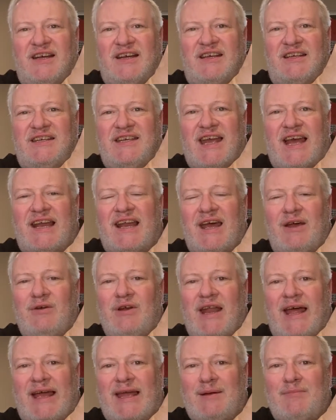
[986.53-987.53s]
yellow
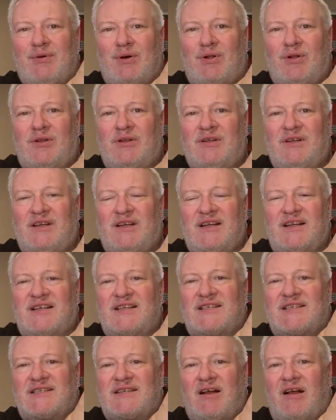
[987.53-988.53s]
label
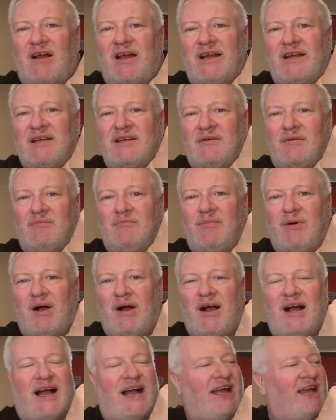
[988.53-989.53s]
signed
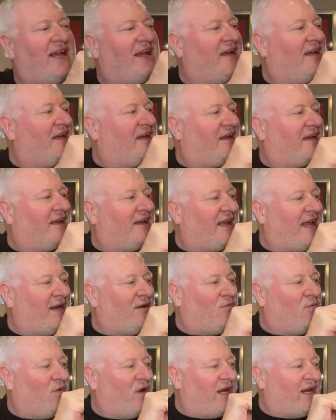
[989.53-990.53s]
by
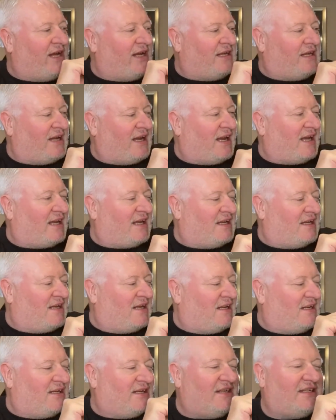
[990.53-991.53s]
Len Wein,
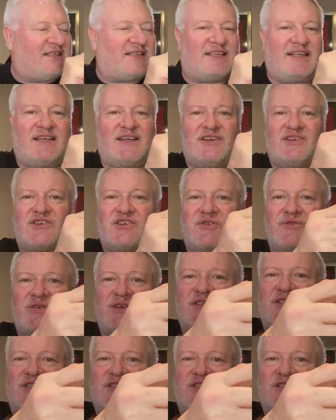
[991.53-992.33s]
and his signature is